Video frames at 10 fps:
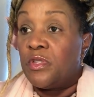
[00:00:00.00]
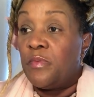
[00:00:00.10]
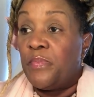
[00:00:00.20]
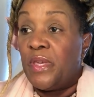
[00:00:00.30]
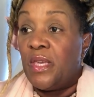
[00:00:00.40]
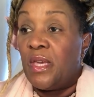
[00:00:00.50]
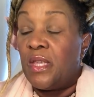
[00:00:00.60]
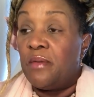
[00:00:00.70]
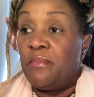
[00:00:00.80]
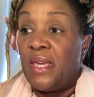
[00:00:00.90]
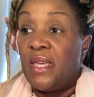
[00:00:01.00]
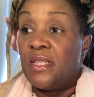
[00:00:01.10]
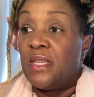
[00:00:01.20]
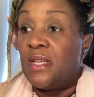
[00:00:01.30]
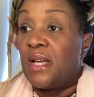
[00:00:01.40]
to be an
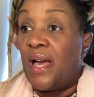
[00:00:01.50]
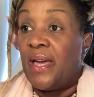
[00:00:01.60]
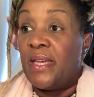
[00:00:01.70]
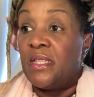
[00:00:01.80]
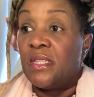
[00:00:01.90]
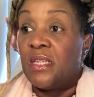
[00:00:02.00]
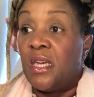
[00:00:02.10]
amazing, kind,